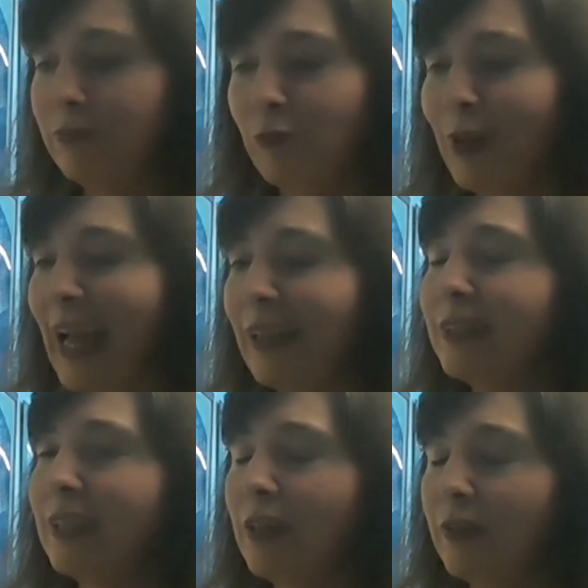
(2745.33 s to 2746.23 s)

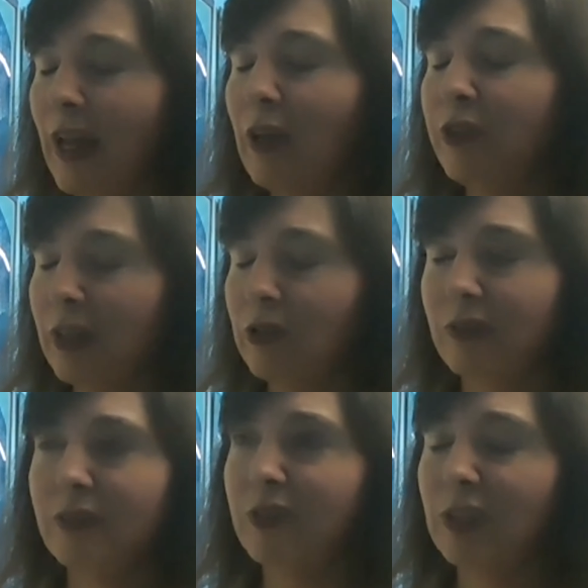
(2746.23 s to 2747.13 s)
reality of healthcare
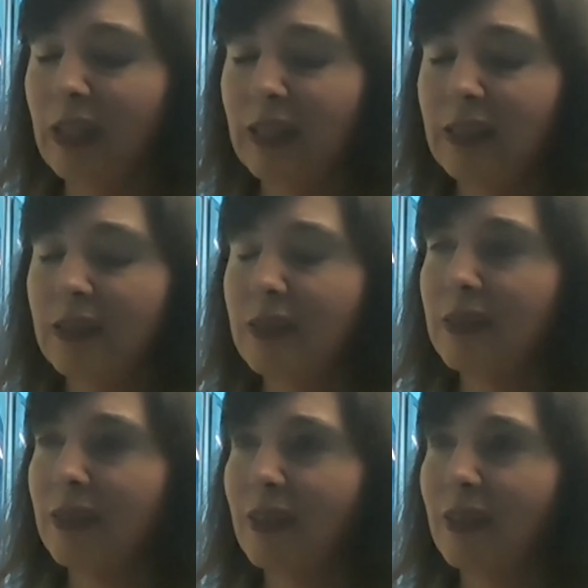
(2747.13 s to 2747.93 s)
delivery is.